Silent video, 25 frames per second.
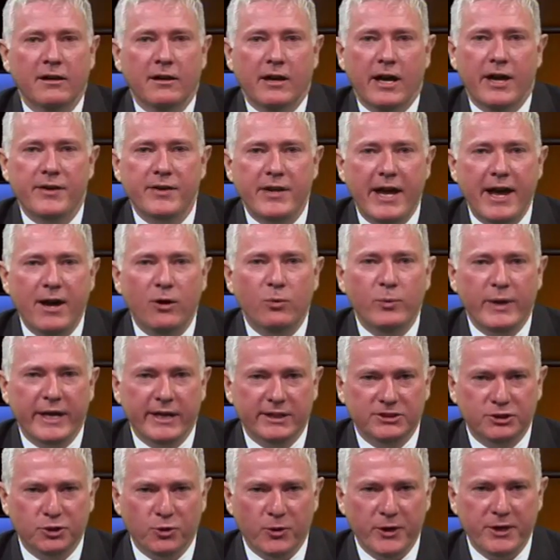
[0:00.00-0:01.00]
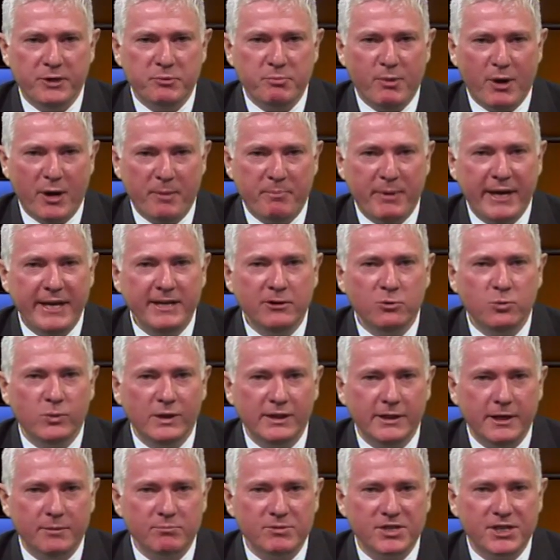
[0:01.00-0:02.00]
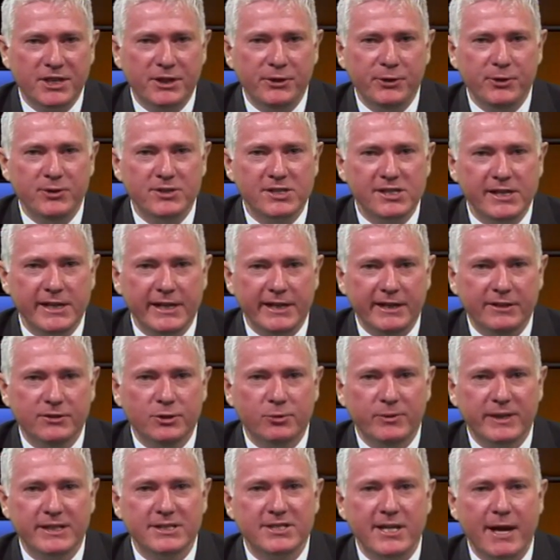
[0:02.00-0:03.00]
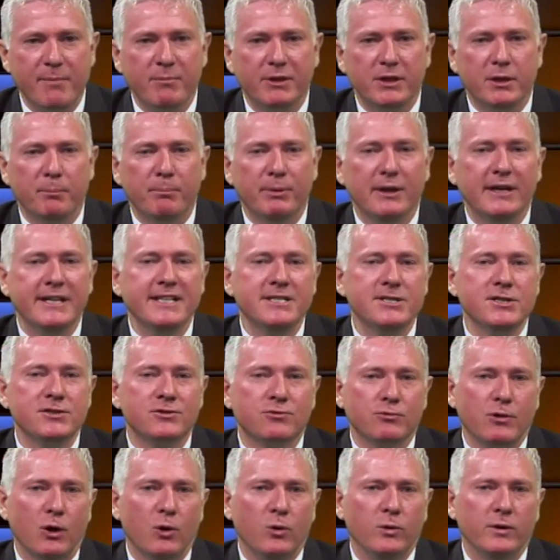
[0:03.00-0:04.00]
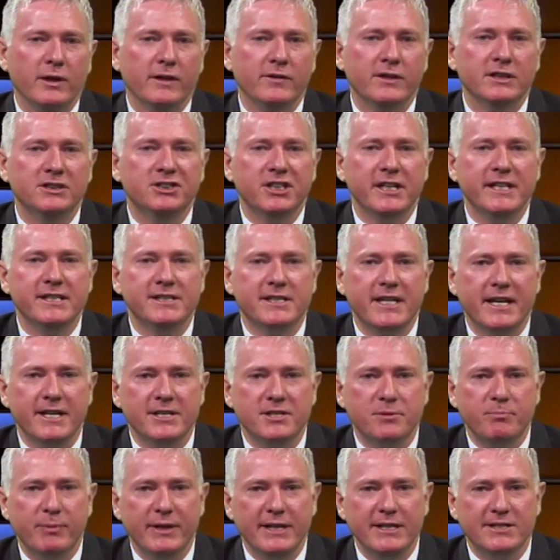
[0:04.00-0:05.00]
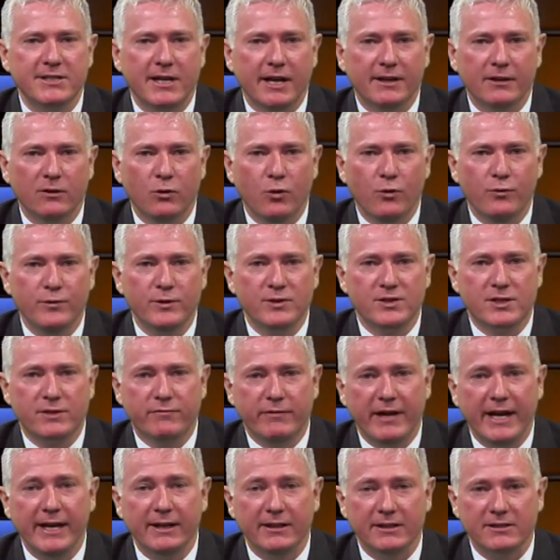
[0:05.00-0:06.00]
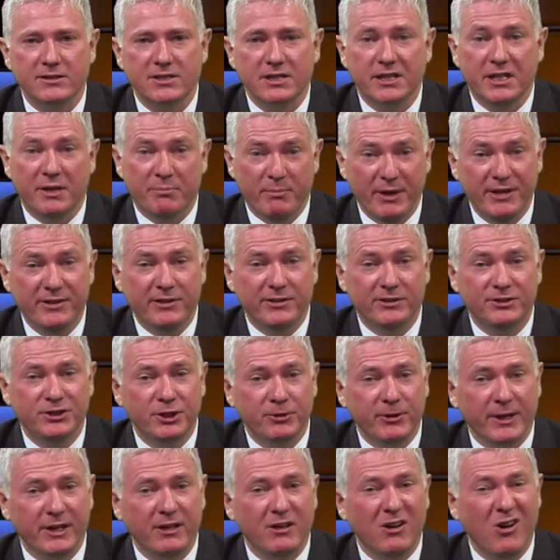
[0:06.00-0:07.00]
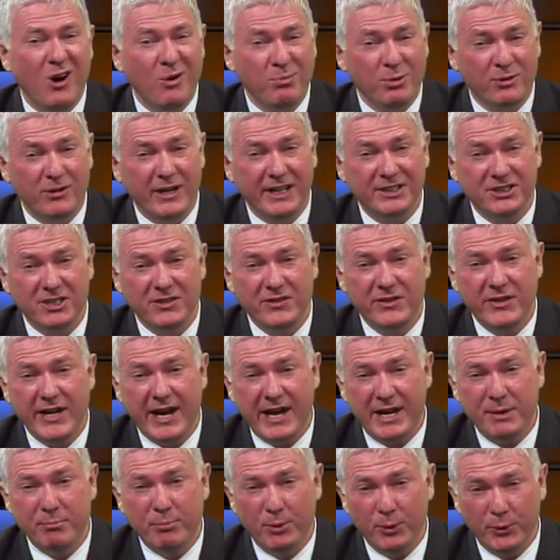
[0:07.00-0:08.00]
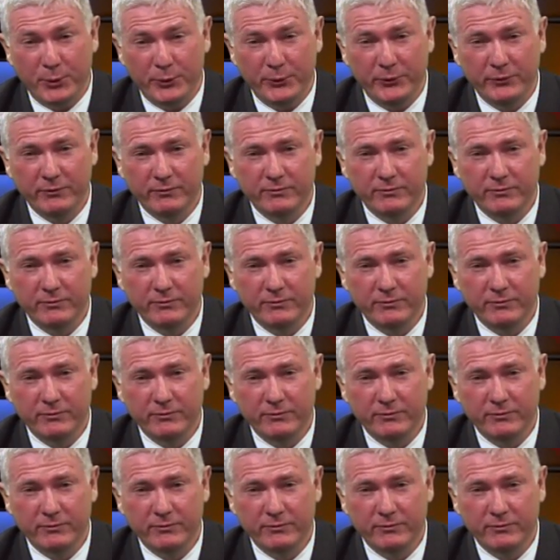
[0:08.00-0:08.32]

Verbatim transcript: And now we are joined by Peter Williams QC to examine the police's role in the GCSB's unlawful surveillance committed during Operation Debut.